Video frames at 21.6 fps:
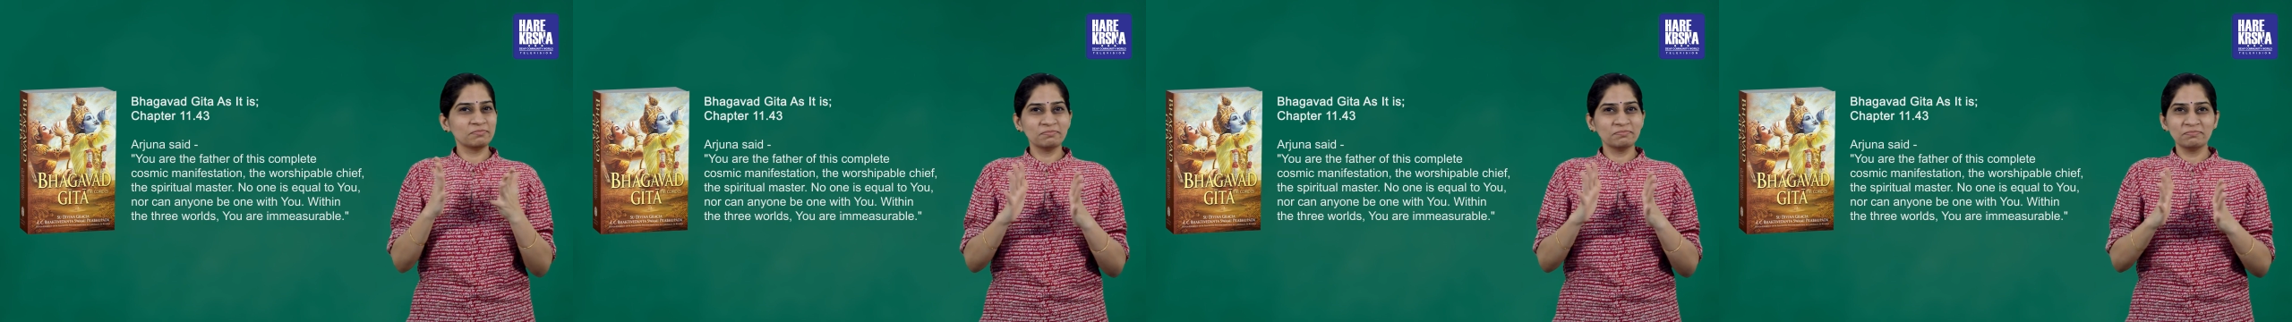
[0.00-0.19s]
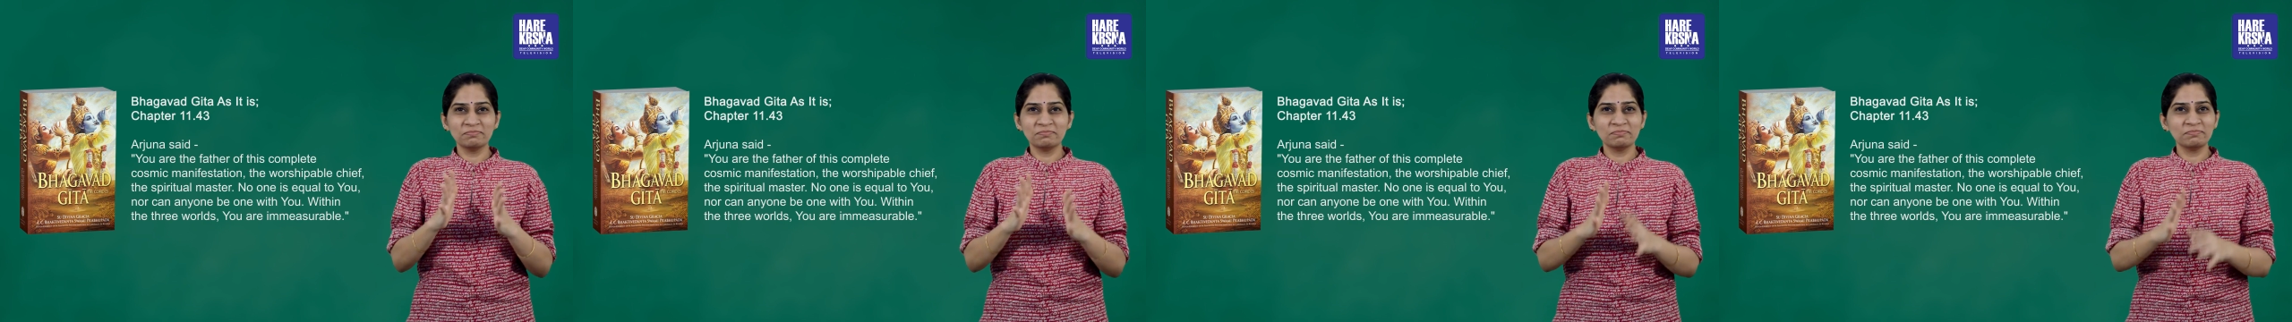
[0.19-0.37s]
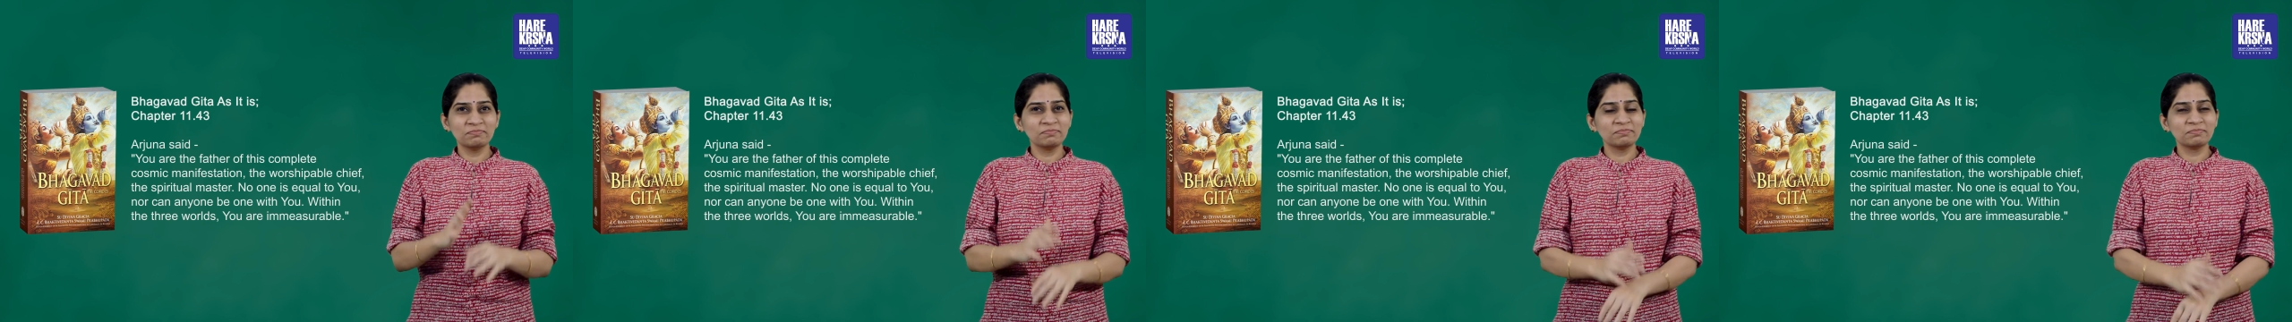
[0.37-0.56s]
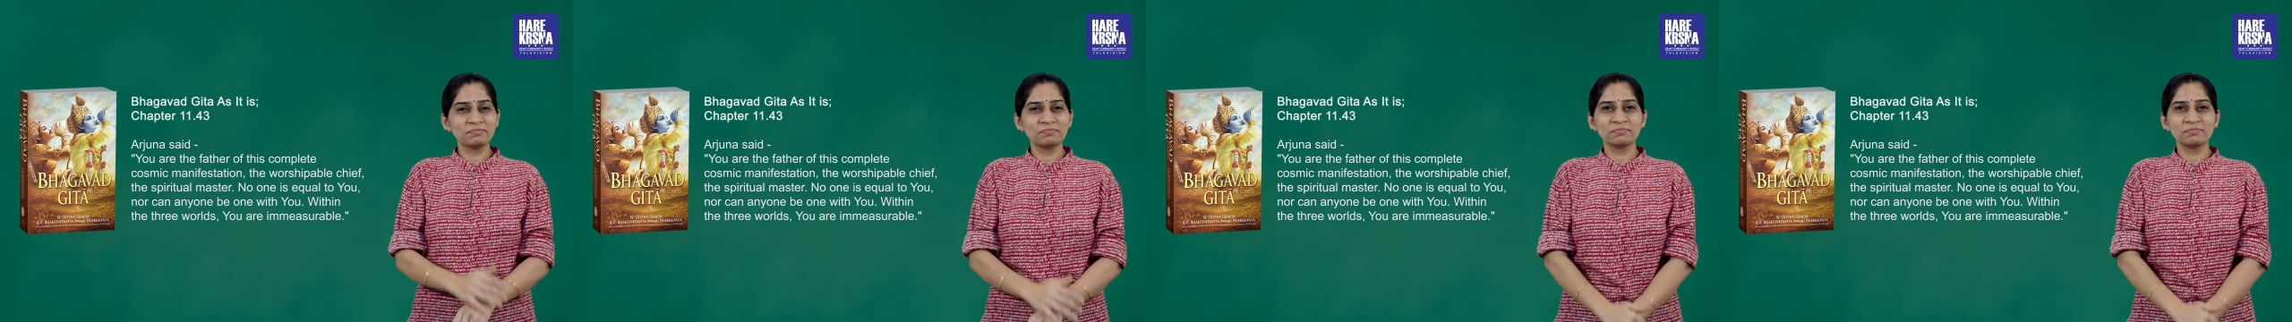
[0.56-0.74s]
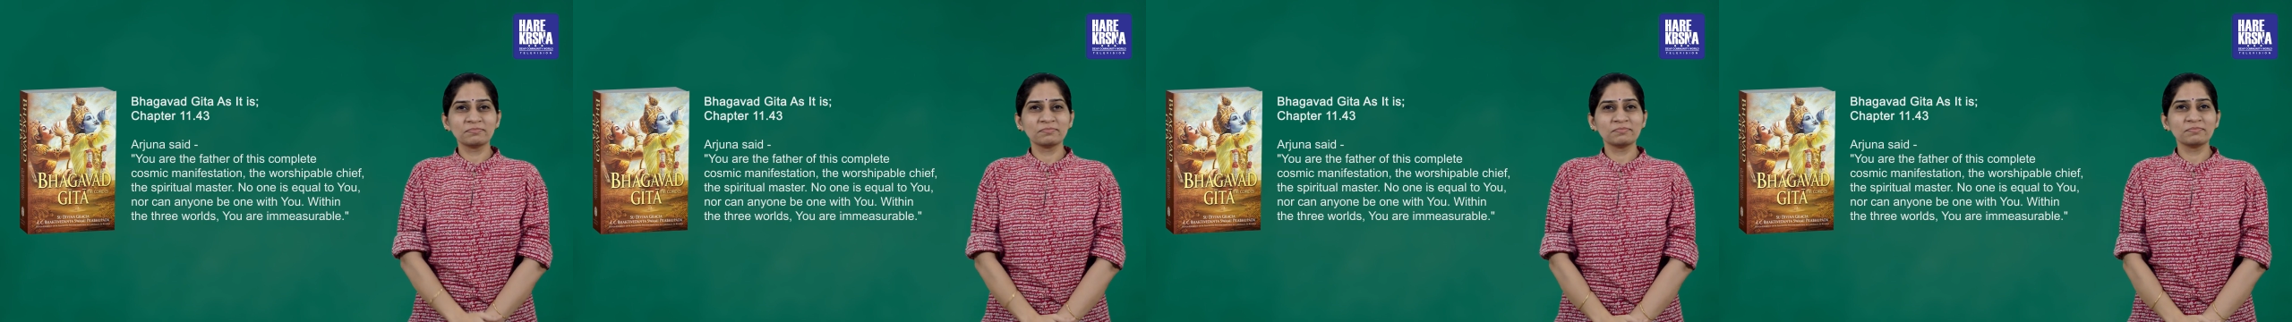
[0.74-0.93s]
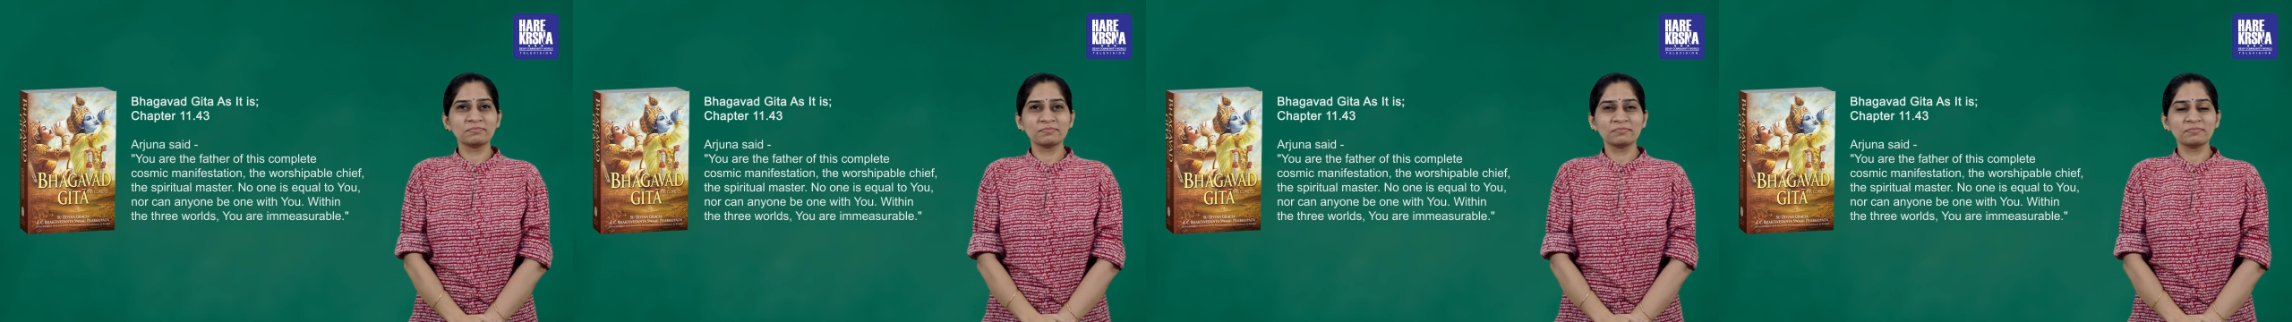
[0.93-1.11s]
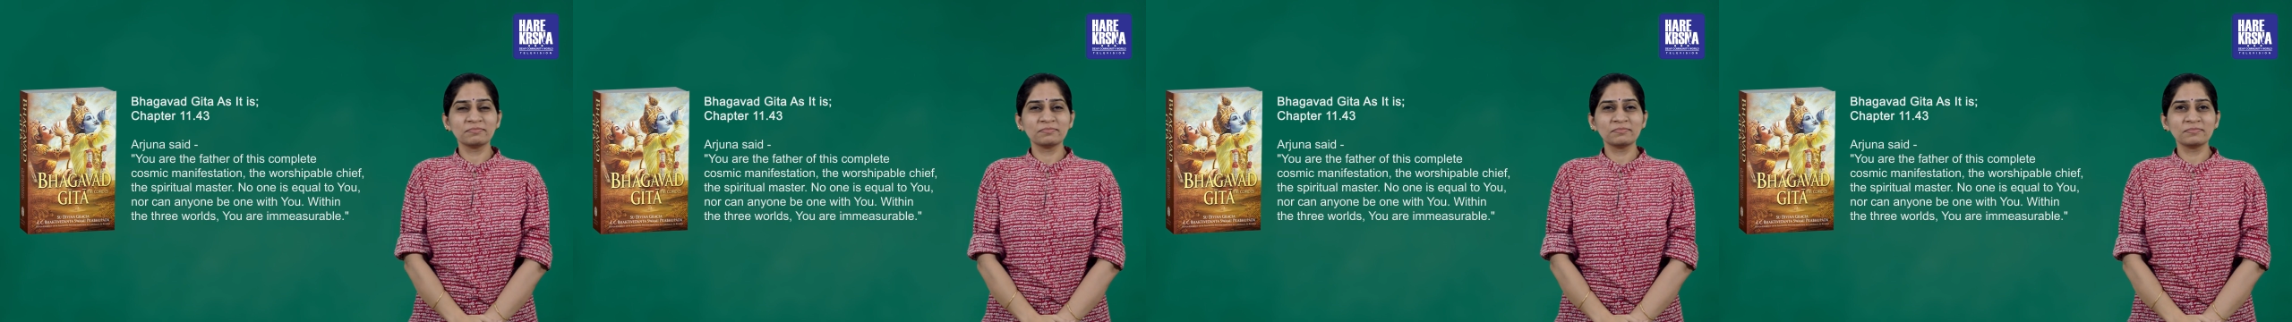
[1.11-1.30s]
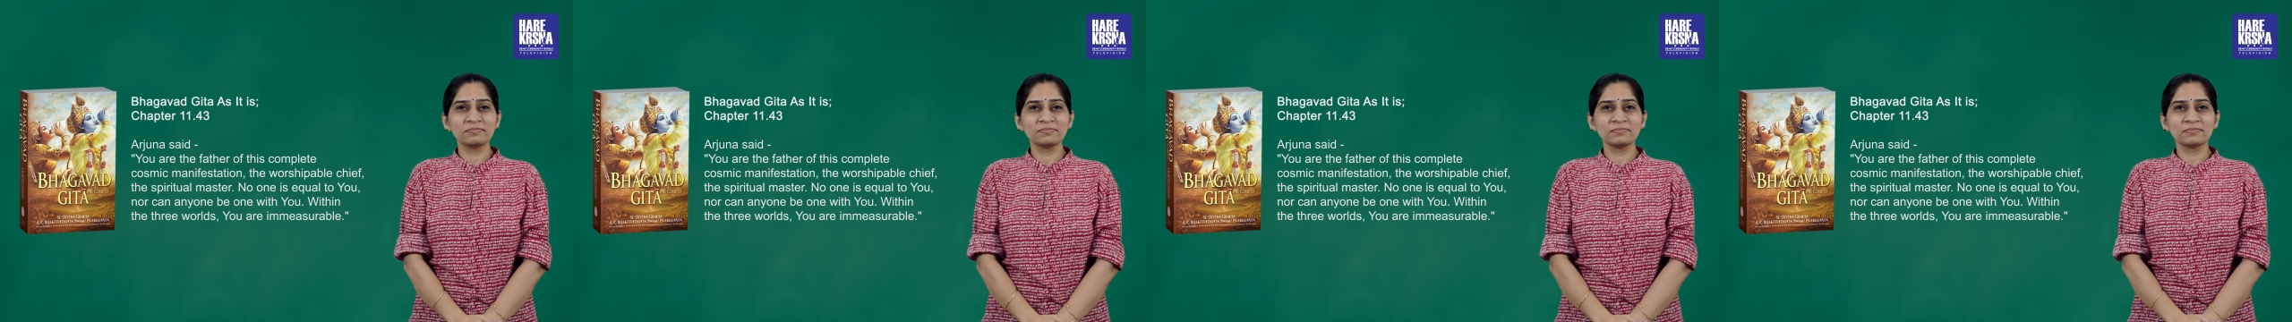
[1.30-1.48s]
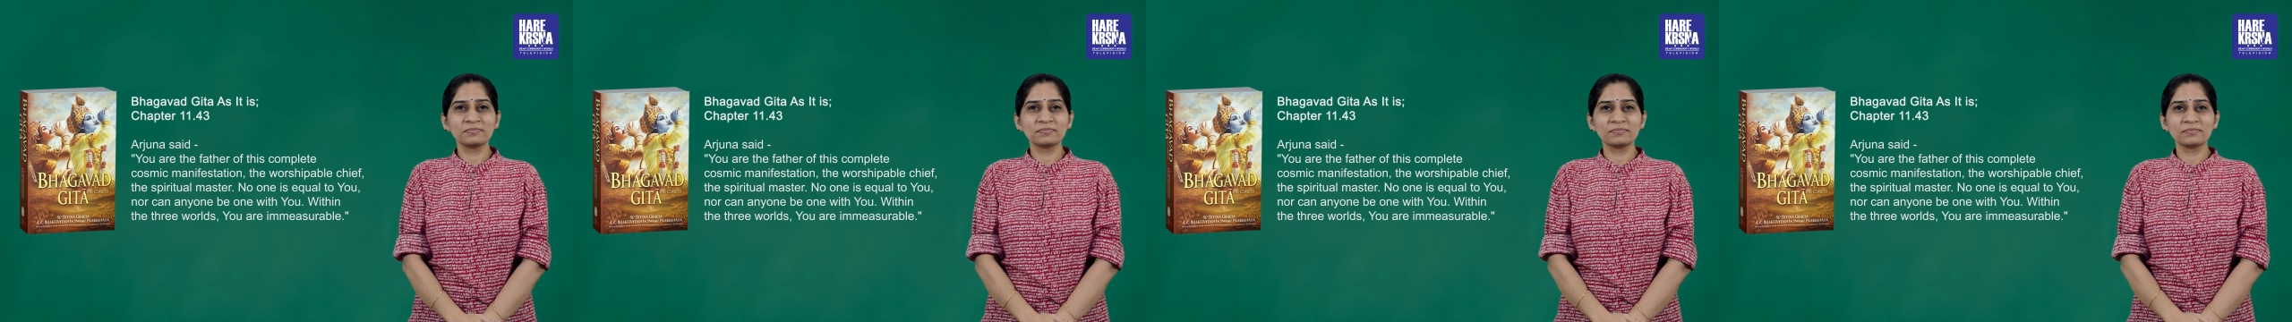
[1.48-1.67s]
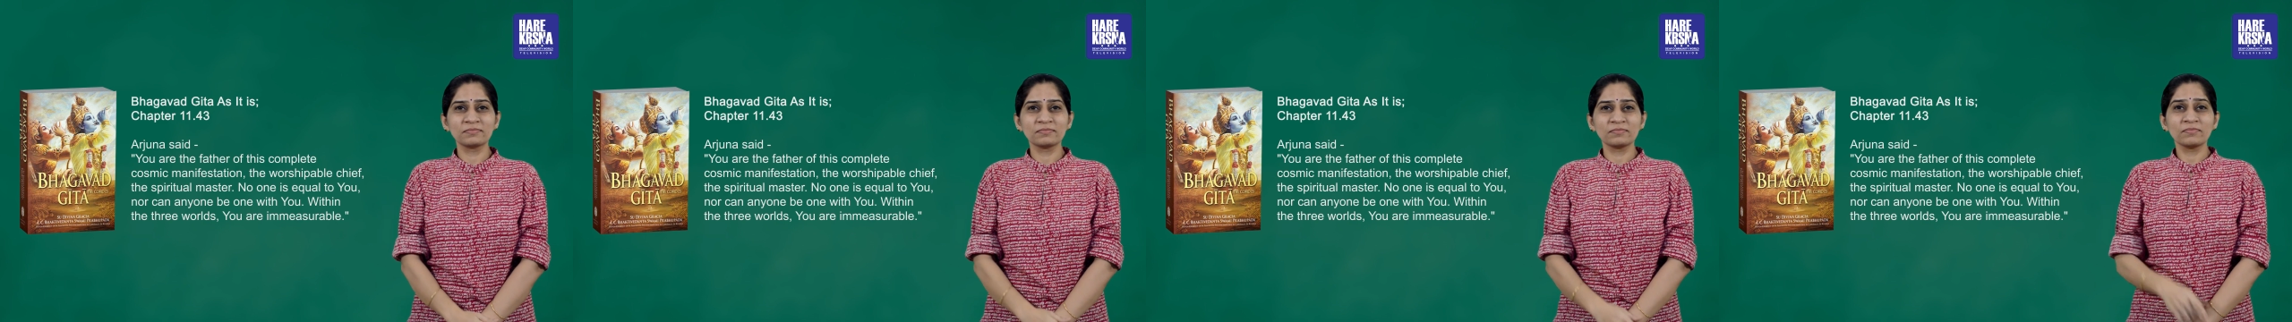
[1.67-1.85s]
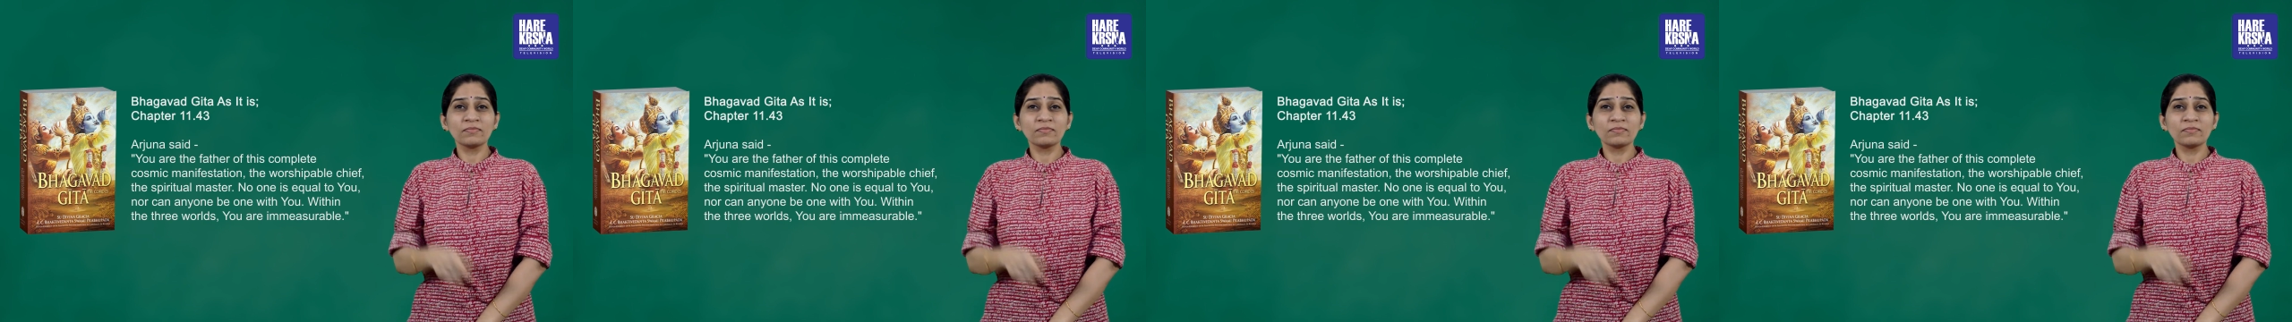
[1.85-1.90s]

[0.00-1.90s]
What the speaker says: Within the three worlds,